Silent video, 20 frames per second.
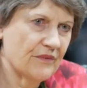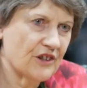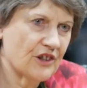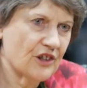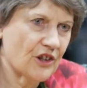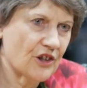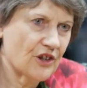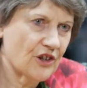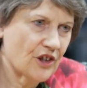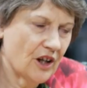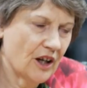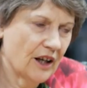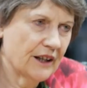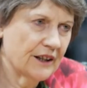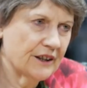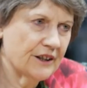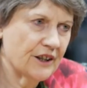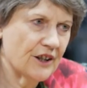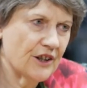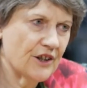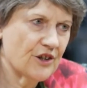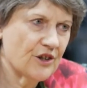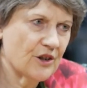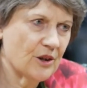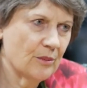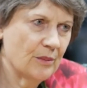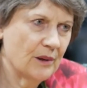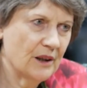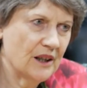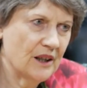societies
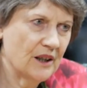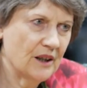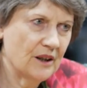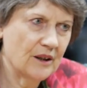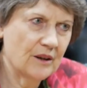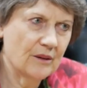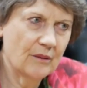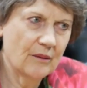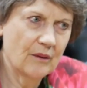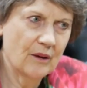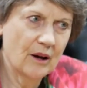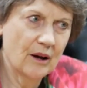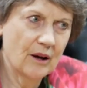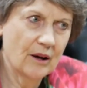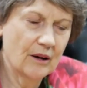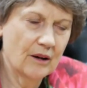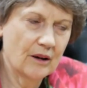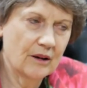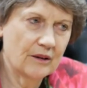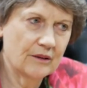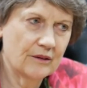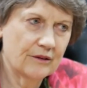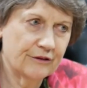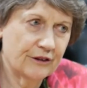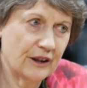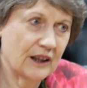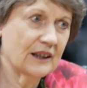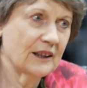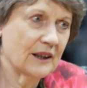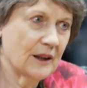to be,
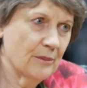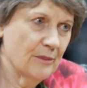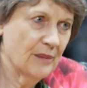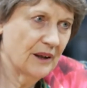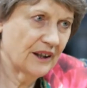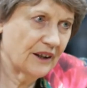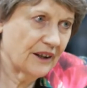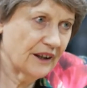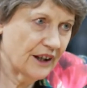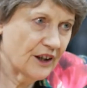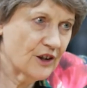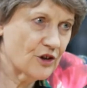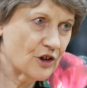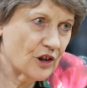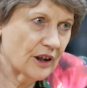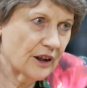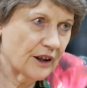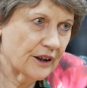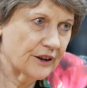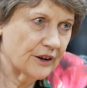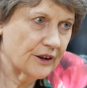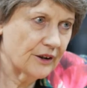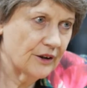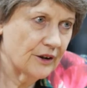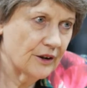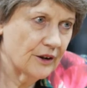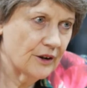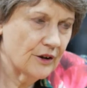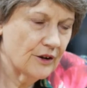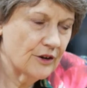frankly, better educated,
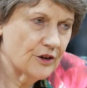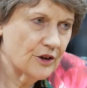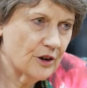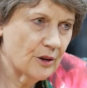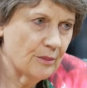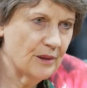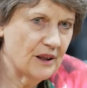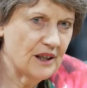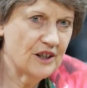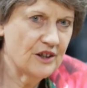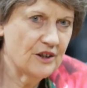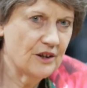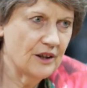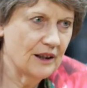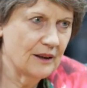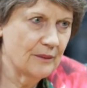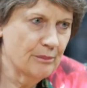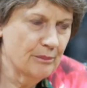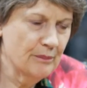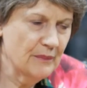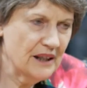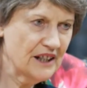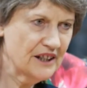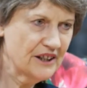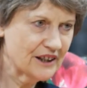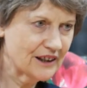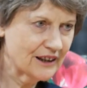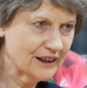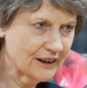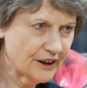to be
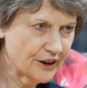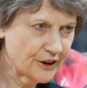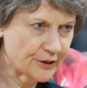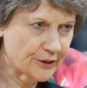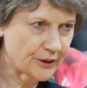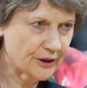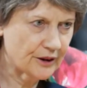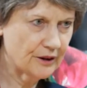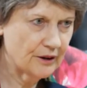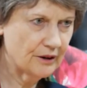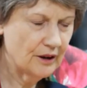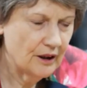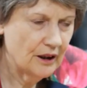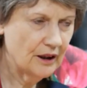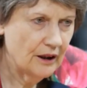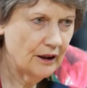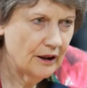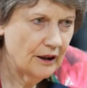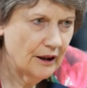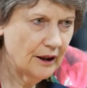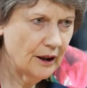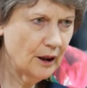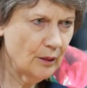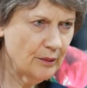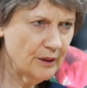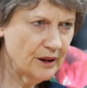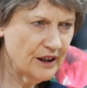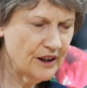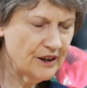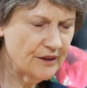media literate how
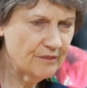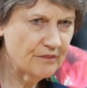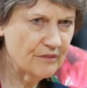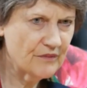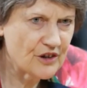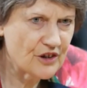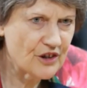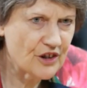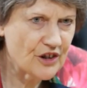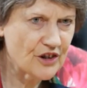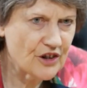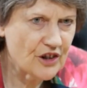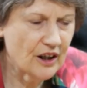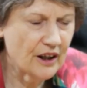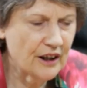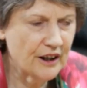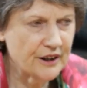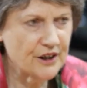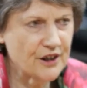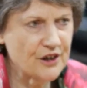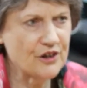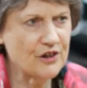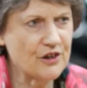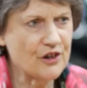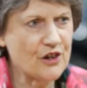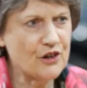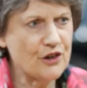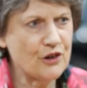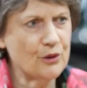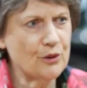many societies
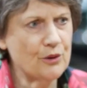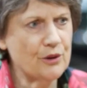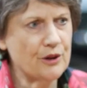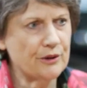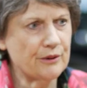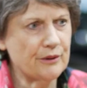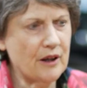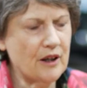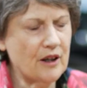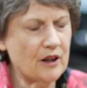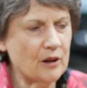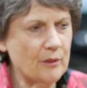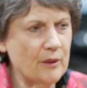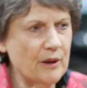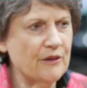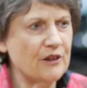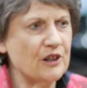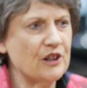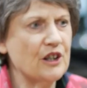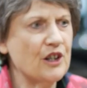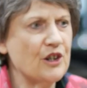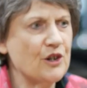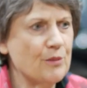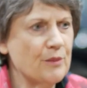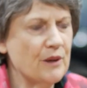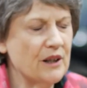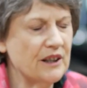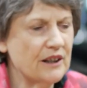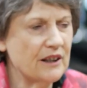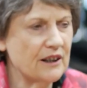in the school curriculum ever teach
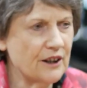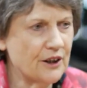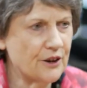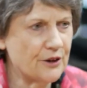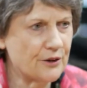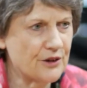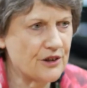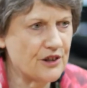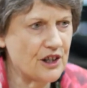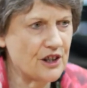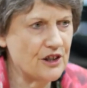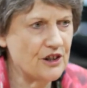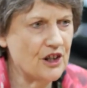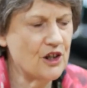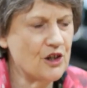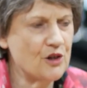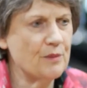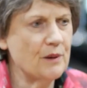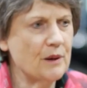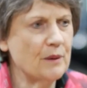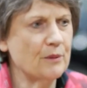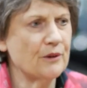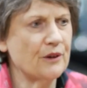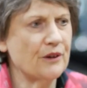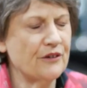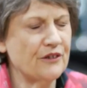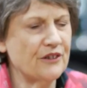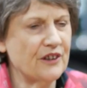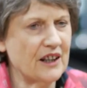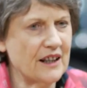media literacy, teach mm -hmm. people
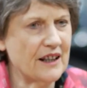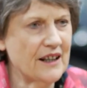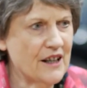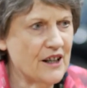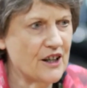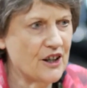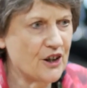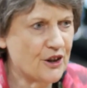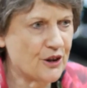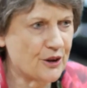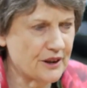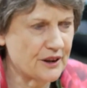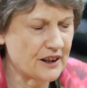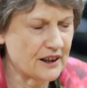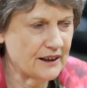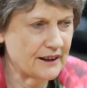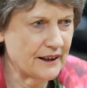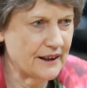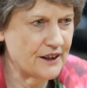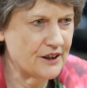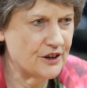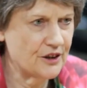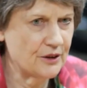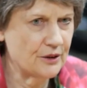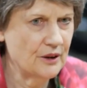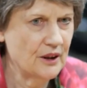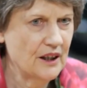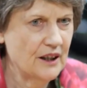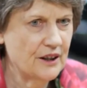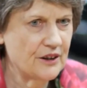to think critically,
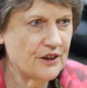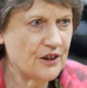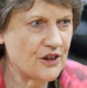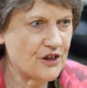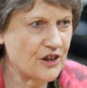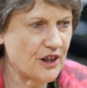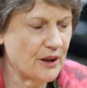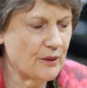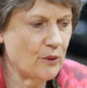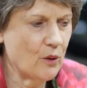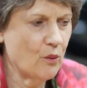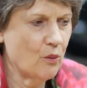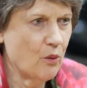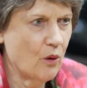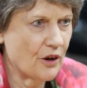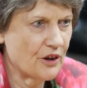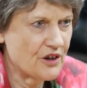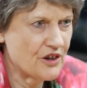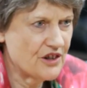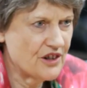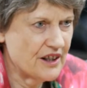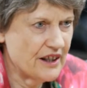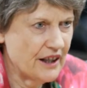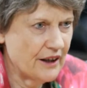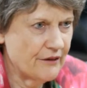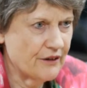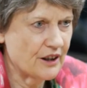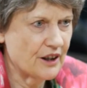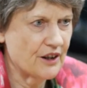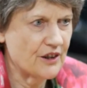to, to say, well, what is
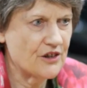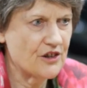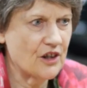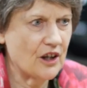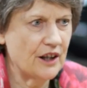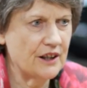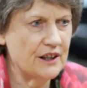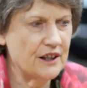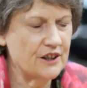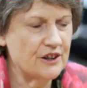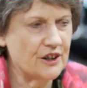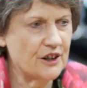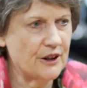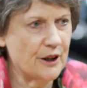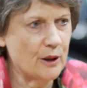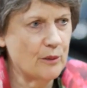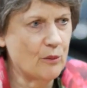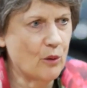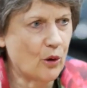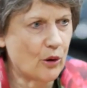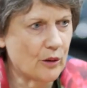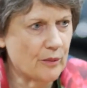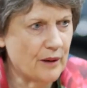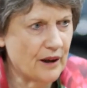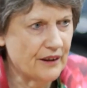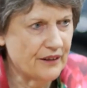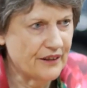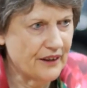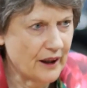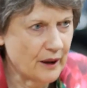the evidence? I need to know more
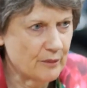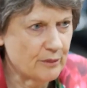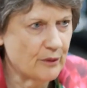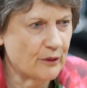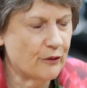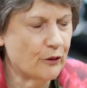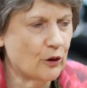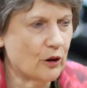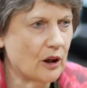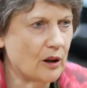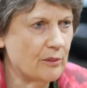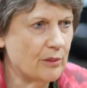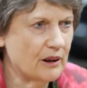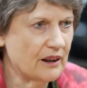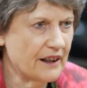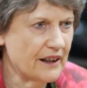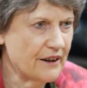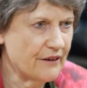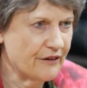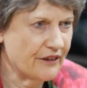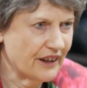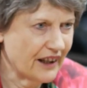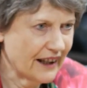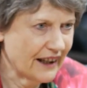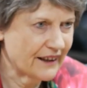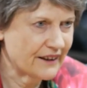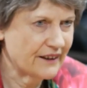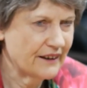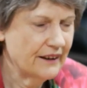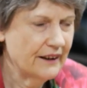about that before I believe
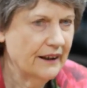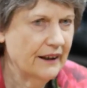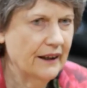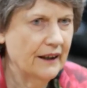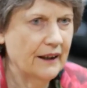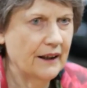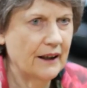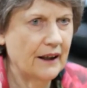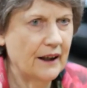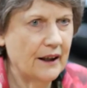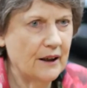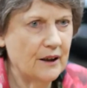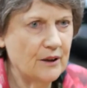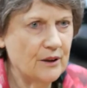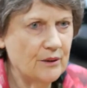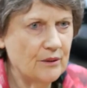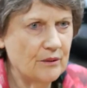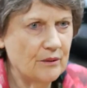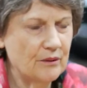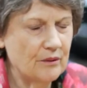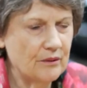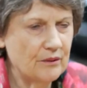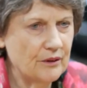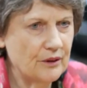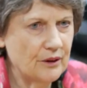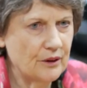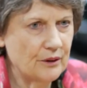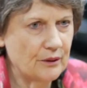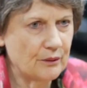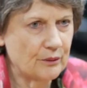that. Uh,
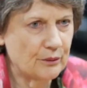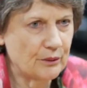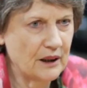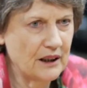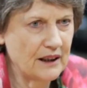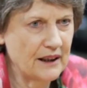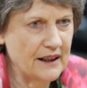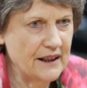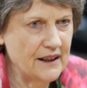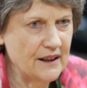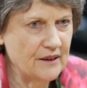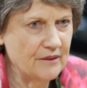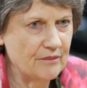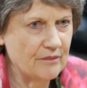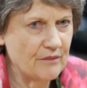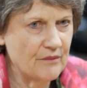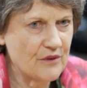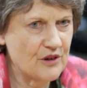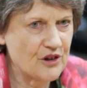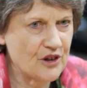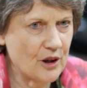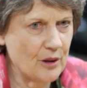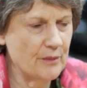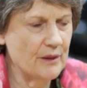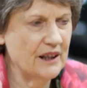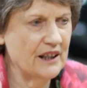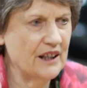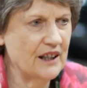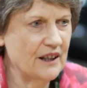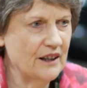really, so
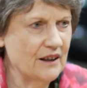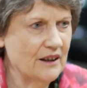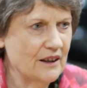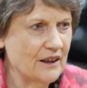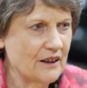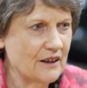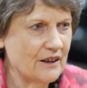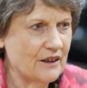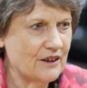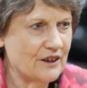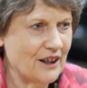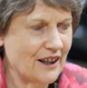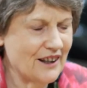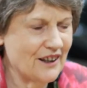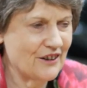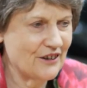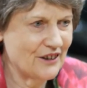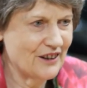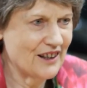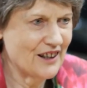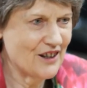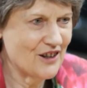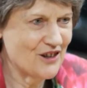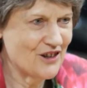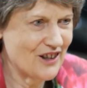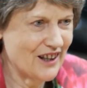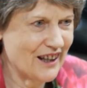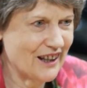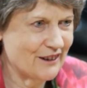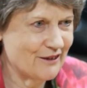many take
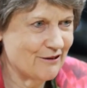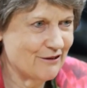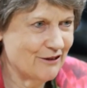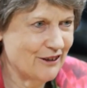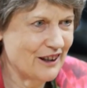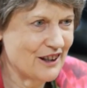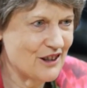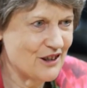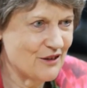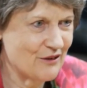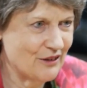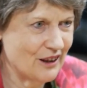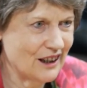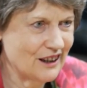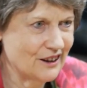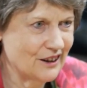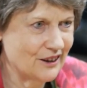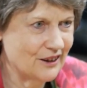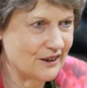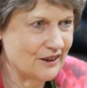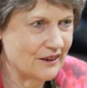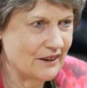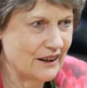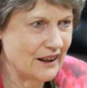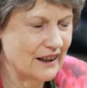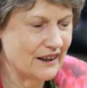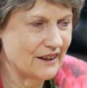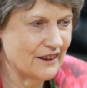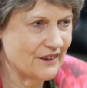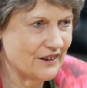things at face value.
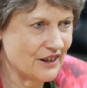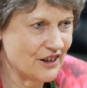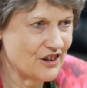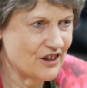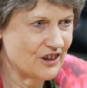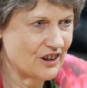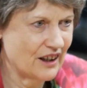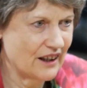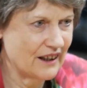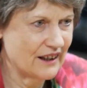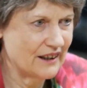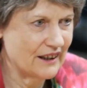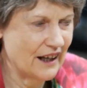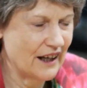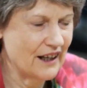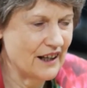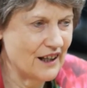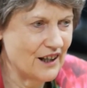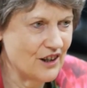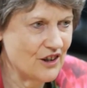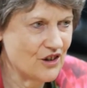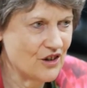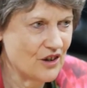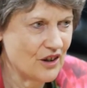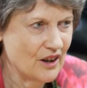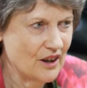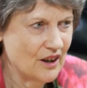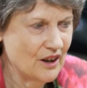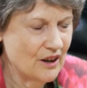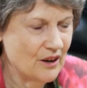And in this day and
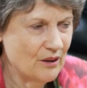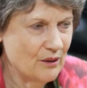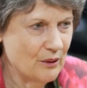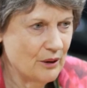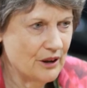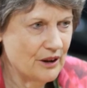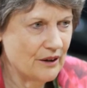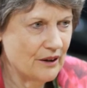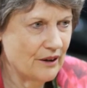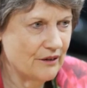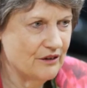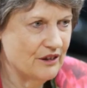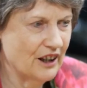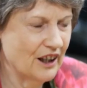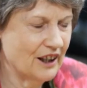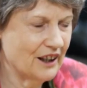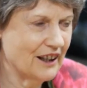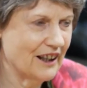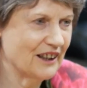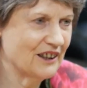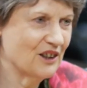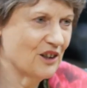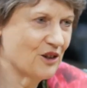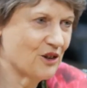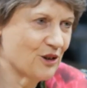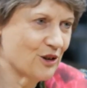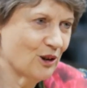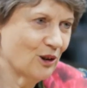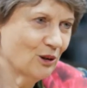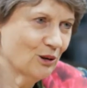age, where you have dedicated
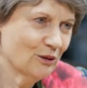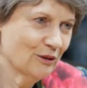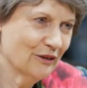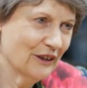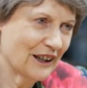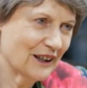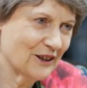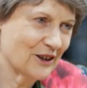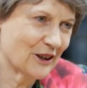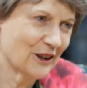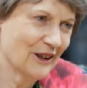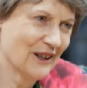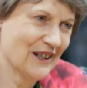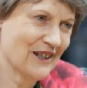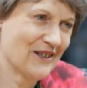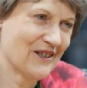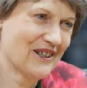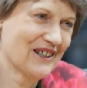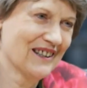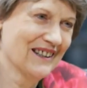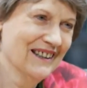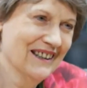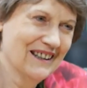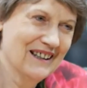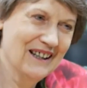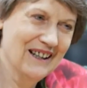troll factories,